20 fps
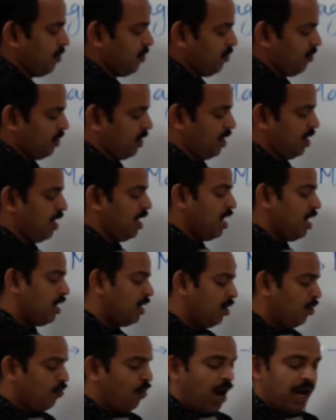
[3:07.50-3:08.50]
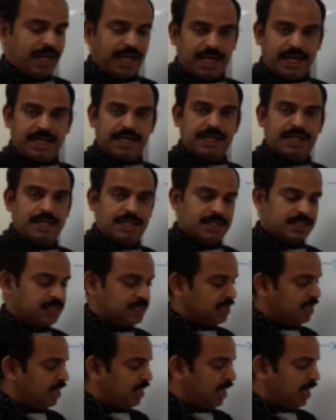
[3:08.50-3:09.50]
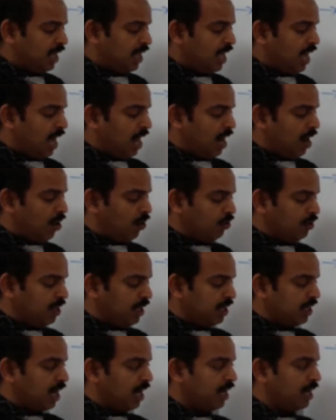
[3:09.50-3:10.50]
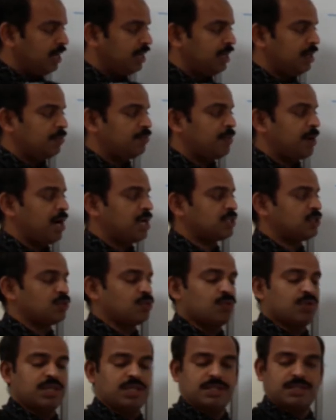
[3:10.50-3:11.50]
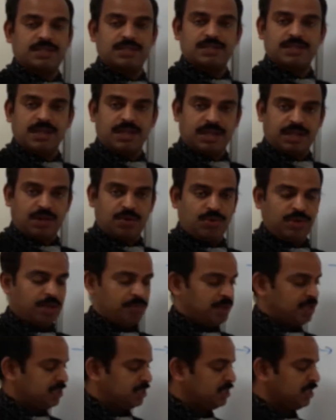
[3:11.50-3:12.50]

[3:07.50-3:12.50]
Okay. Now what he did is he allowed the current to pass through this circuit. That means